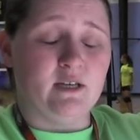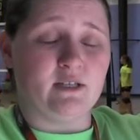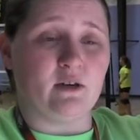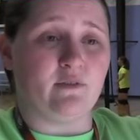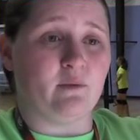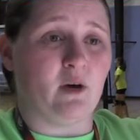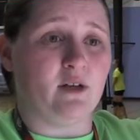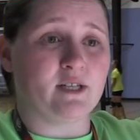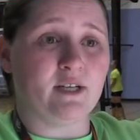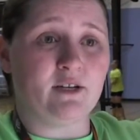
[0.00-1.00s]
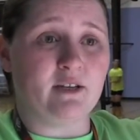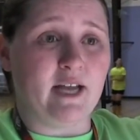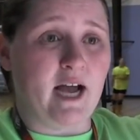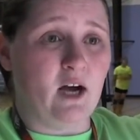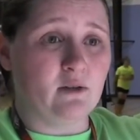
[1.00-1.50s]
So if the ball is
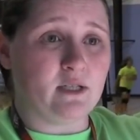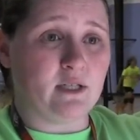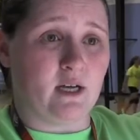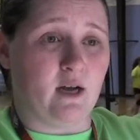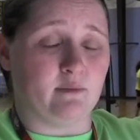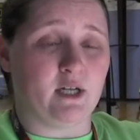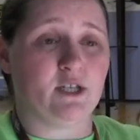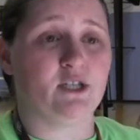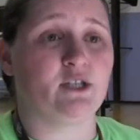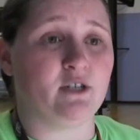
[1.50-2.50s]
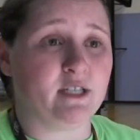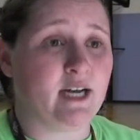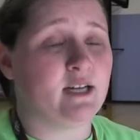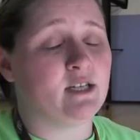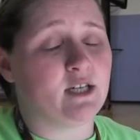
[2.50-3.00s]
clearly out, touches your
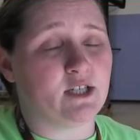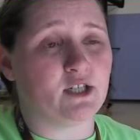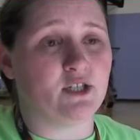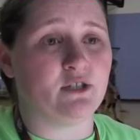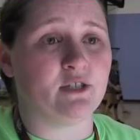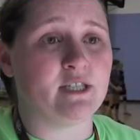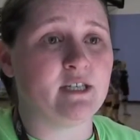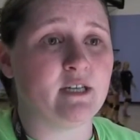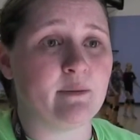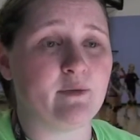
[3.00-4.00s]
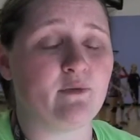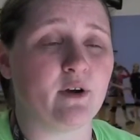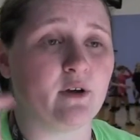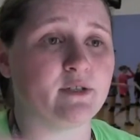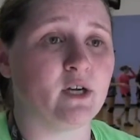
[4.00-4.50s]
antenna, touches your ceiling before
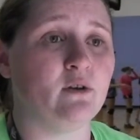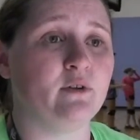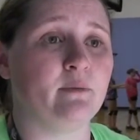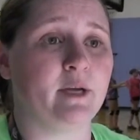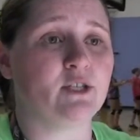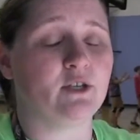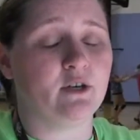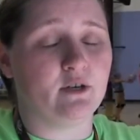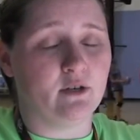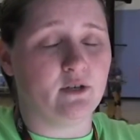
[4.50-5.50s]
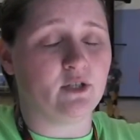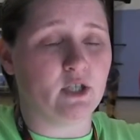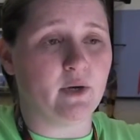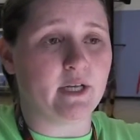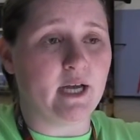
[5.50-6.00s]
it goes over, make sure you're
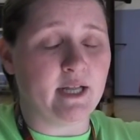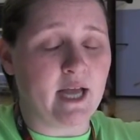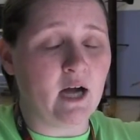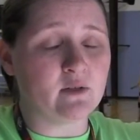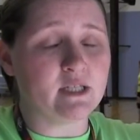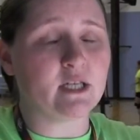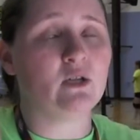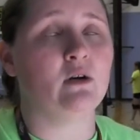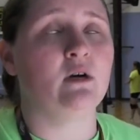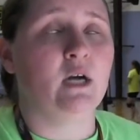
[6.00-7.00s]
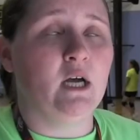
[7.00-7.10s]
showing an out signal.